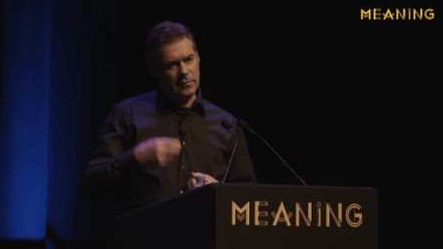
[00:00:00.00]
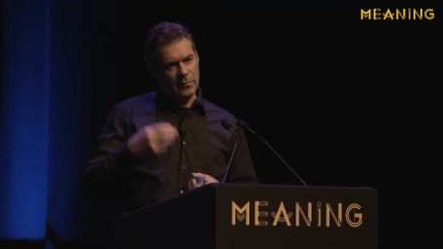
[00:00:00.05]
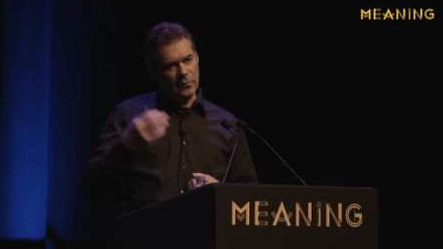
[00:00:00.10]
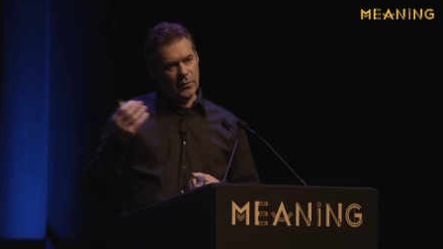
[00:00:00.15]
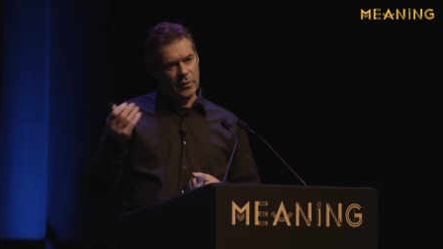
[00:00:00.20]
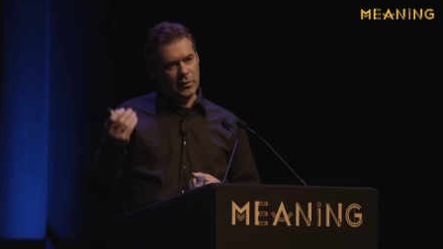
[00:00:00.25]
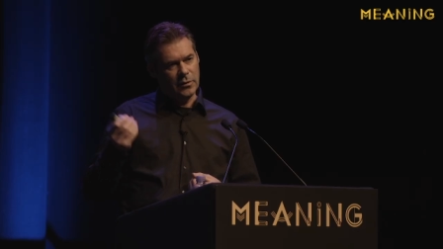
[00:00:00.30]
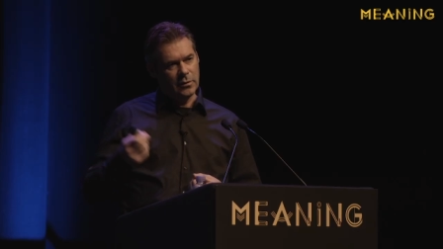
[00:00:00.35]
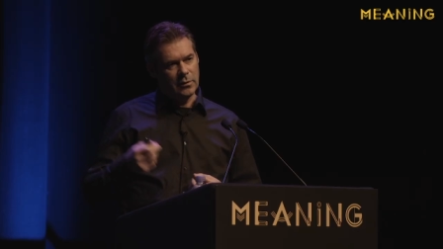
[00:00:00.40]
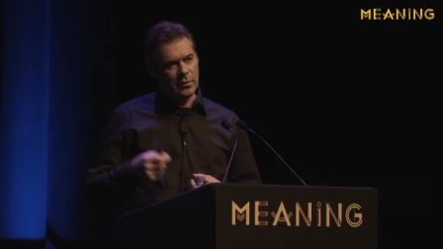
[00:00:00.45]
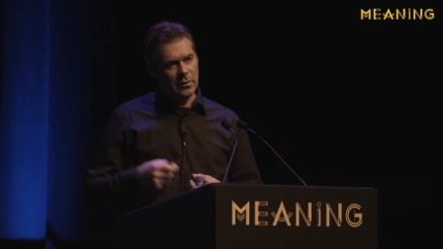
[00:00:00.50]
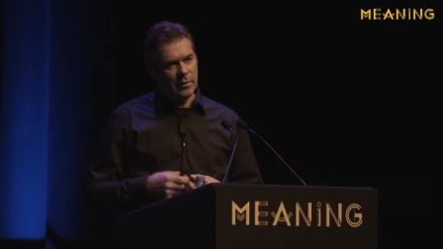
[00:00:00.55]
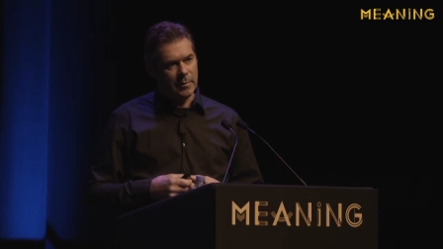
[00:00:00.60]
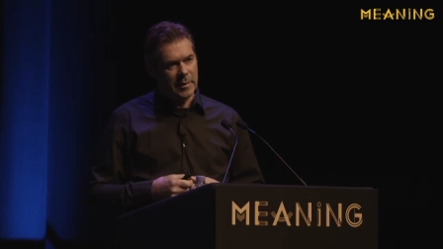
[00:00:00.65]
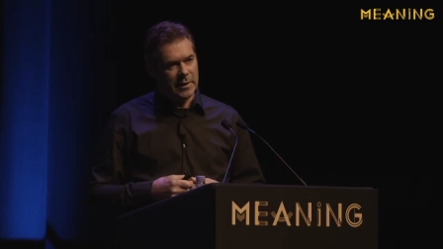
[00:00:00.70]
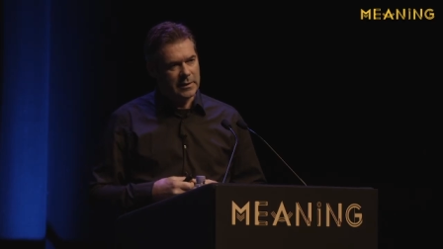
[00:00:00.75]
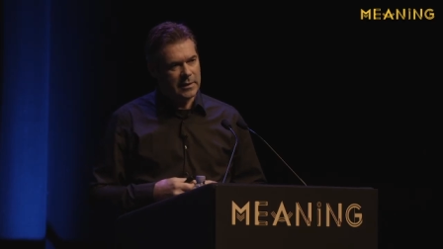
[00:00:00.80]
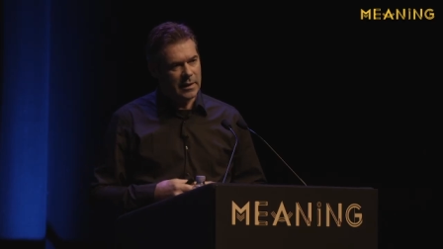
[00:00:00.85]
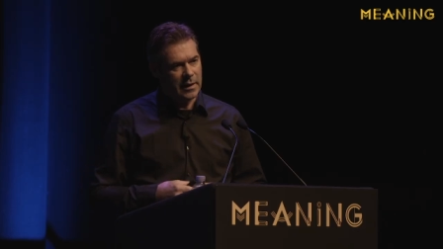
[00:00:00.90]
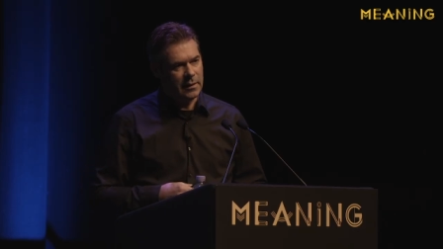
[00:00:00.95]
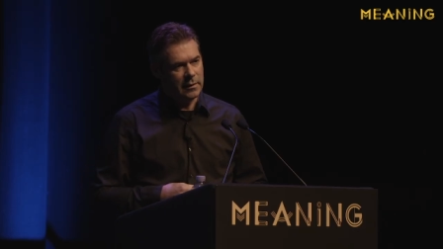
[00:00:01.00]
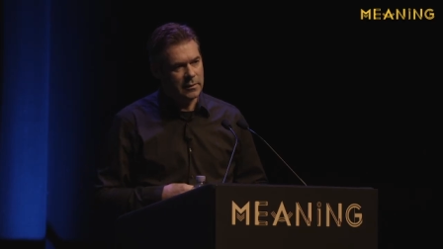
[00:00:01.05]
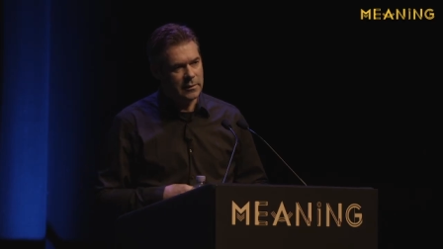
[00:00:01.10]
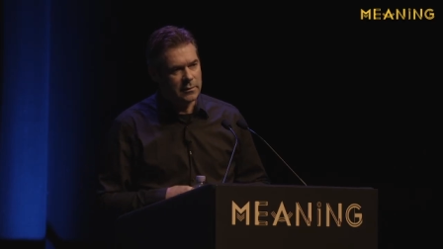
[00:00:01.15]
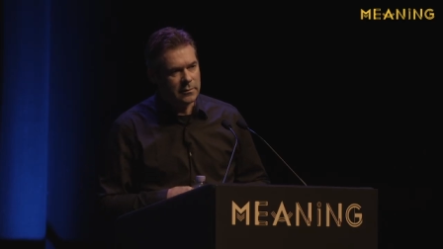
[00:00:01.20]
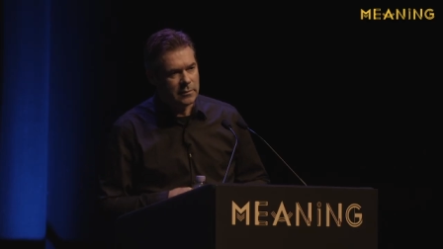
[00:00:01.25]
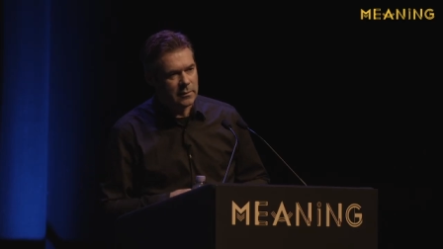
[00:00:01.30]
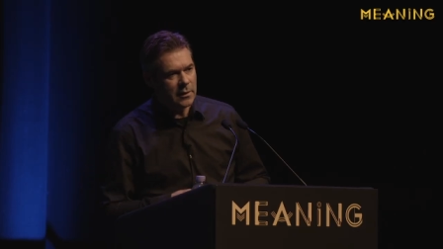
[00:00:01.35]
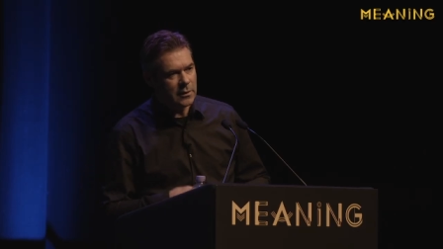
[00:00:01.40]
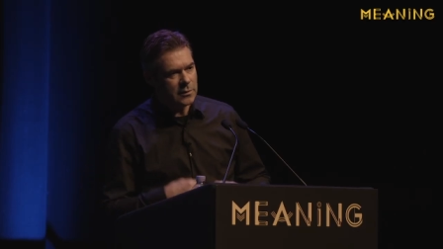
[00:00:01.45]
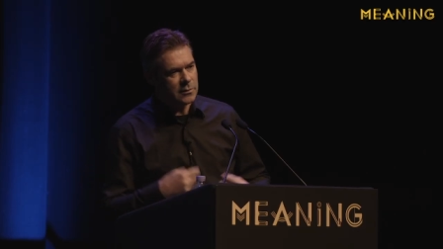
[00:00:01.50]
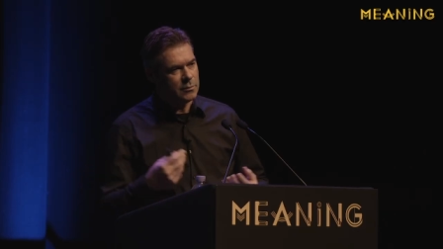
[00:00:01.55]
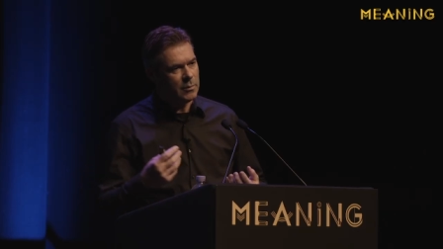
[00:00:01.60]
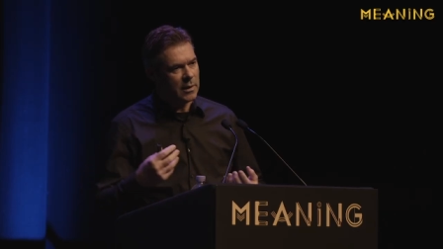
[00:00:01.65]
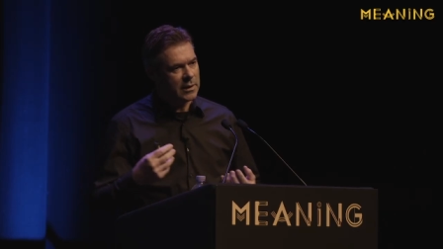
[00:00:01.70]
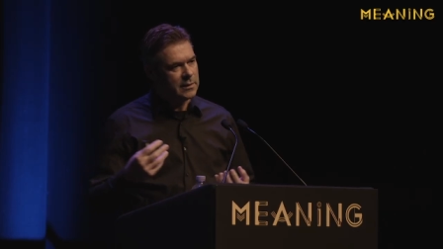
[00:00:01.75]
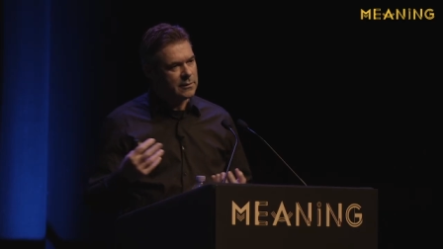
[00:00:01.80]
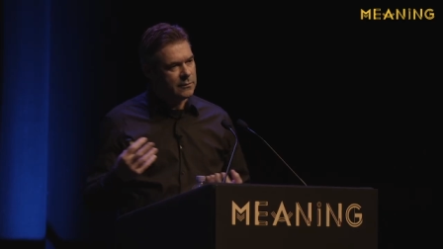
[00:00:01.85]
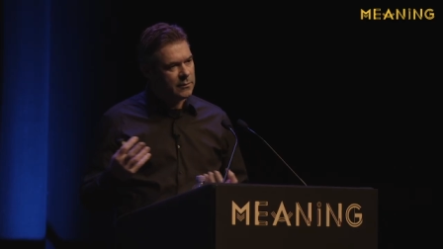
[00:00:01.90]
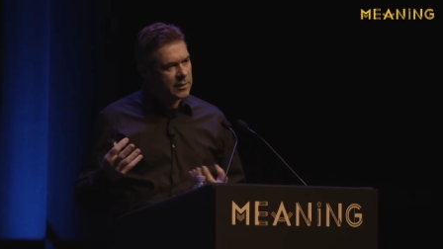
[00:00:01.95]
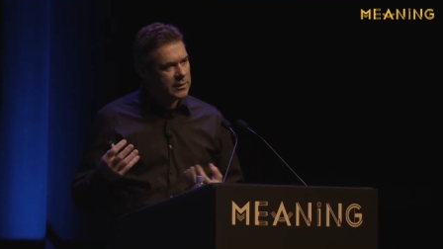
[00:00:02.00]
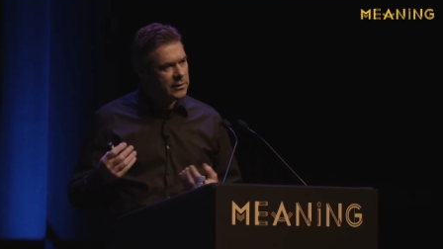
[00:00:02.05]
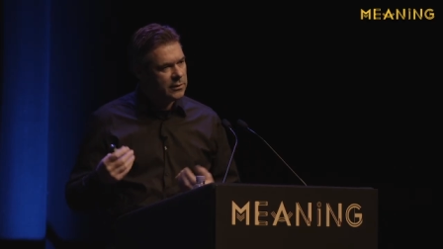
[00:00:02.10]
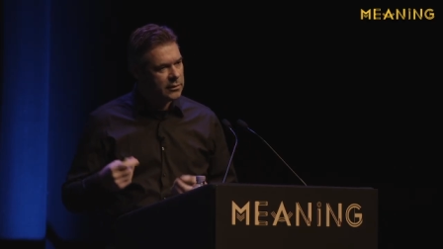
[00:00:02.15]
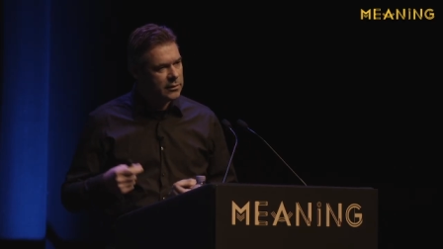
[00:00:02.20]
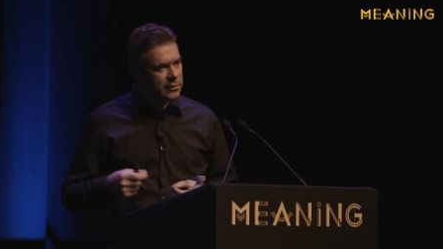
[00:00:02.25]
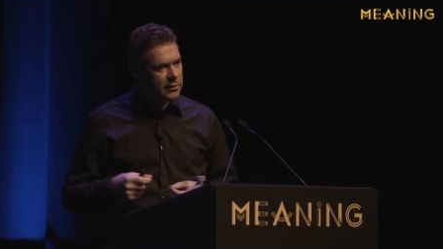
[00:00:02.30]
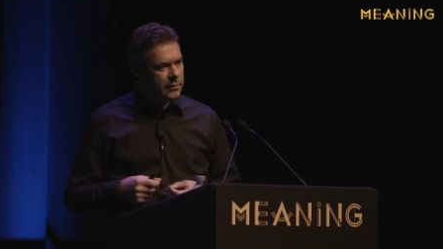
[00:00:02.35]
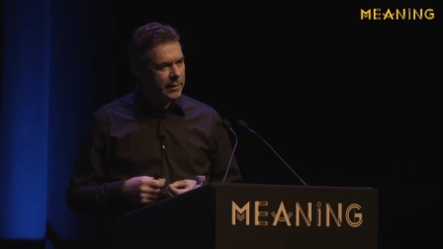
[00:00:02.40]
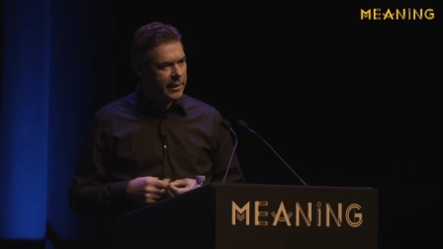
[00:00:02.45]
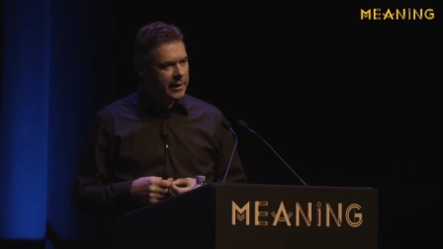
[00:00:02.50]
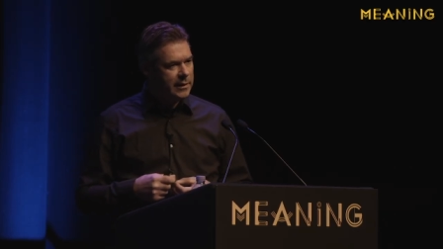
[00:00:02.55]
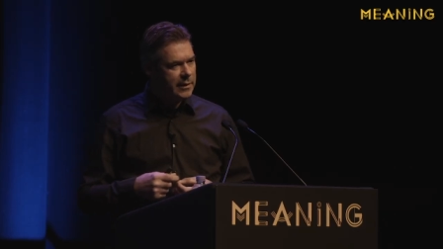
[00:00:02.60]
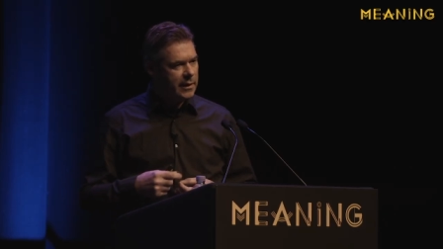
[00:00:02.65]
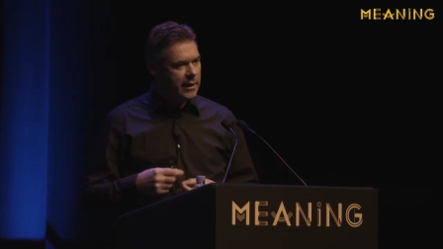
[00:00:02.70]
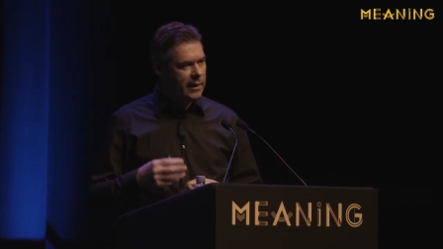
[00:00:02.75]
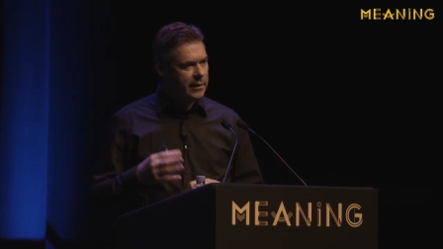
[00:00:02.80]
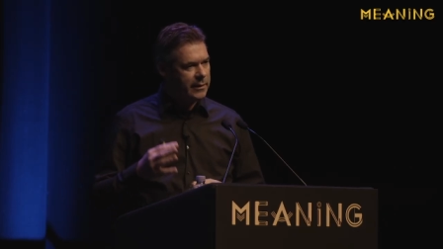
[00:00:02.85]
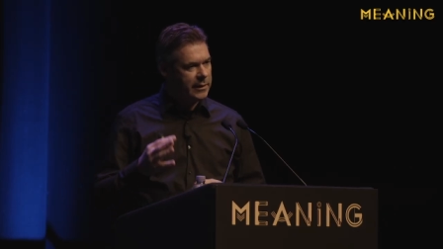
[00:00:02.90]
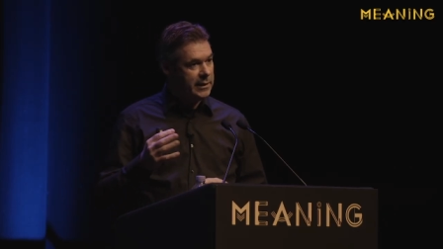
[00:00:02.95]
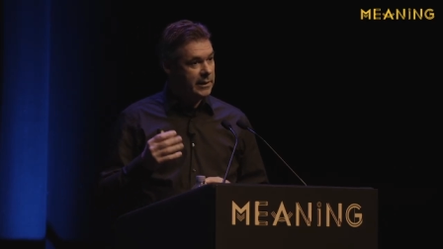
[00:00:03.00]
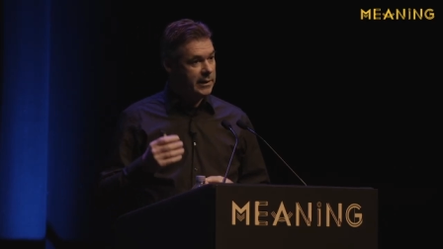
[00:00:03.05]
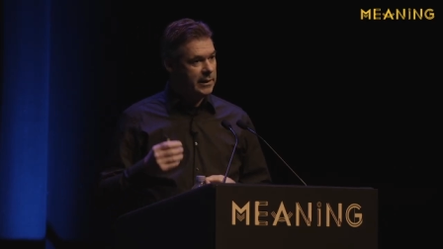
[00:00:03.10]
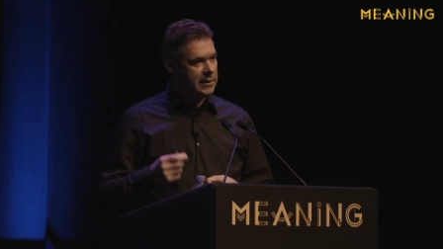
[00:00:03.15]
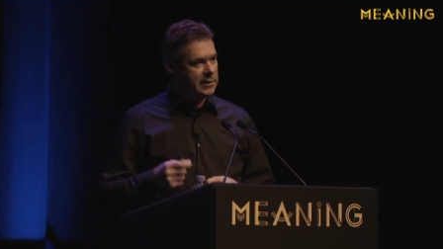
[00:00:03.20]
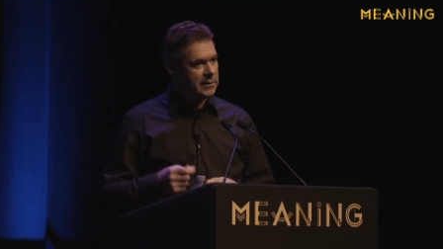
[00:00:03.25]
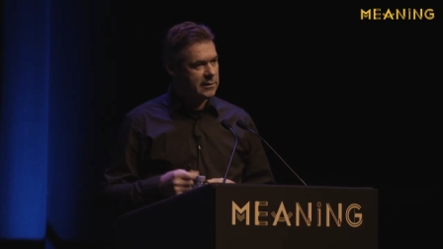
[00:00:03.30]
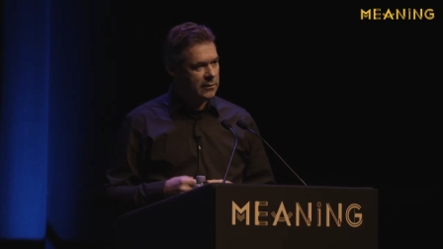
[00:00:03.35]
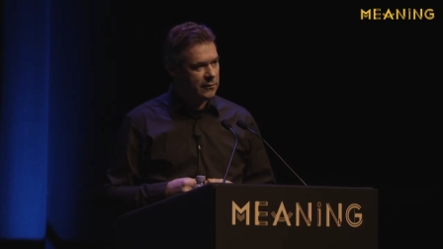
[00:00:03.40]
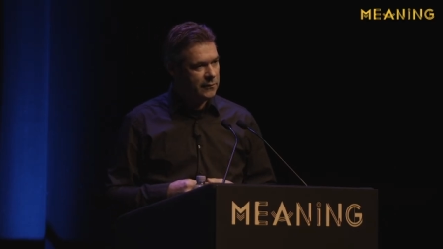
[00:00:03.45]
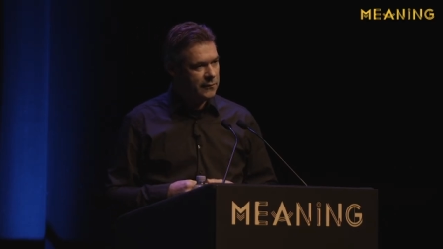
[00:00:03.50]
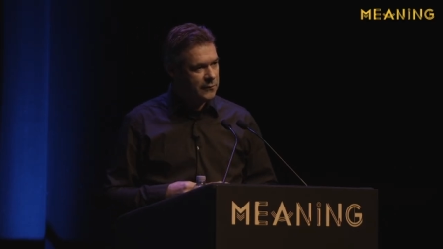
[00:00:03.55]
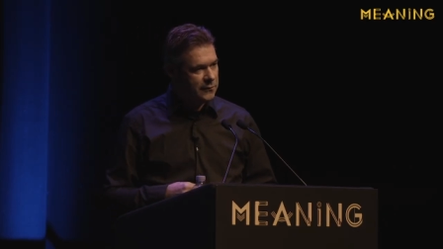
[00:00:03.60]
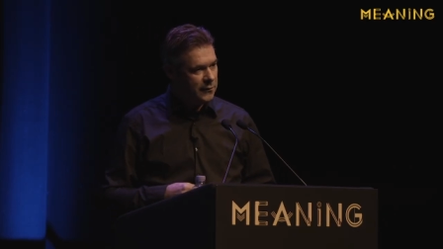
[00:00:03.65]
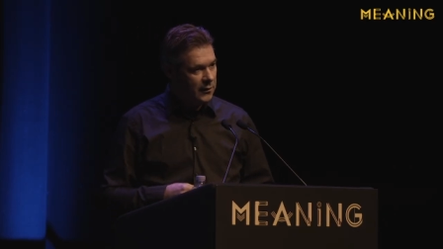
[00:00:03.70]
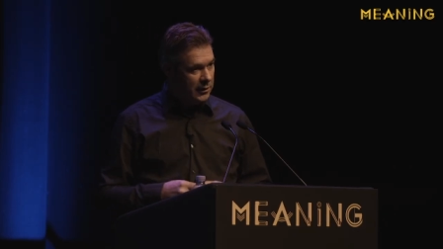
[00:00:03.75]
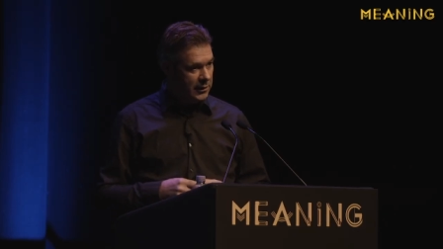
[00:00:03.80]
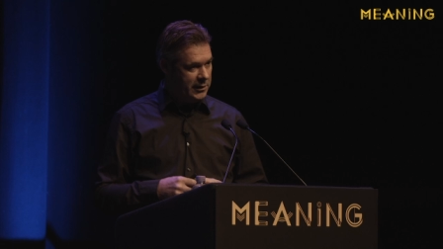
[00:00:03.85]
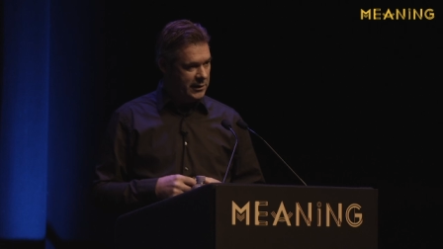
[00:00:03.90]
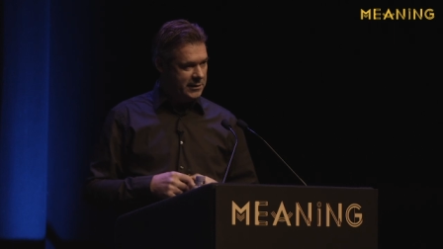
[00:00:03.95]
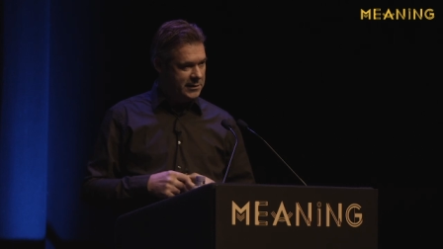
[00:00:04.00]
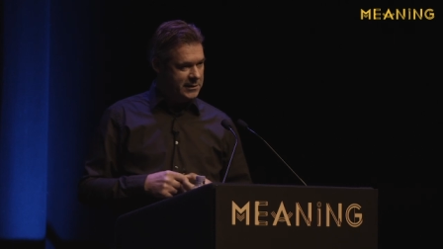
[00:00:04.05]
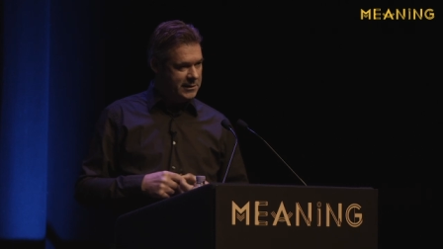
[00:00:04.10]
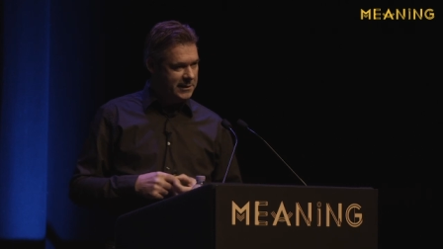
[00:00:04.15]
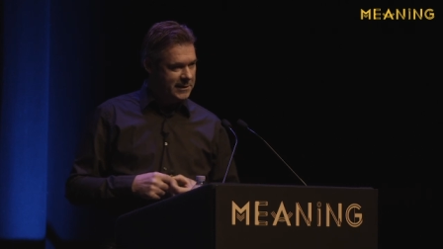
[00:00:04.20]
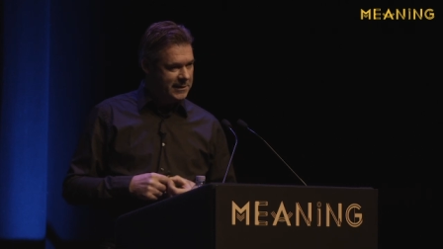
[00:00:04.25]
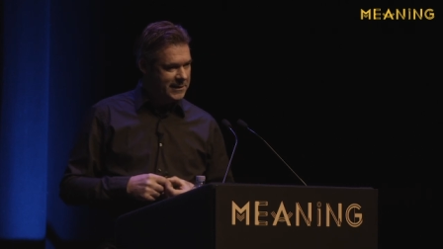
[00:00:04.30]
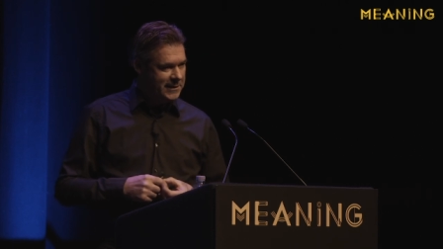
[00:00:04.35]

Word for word: would you come and tell you, us what, what you're doing there in the east of Holland?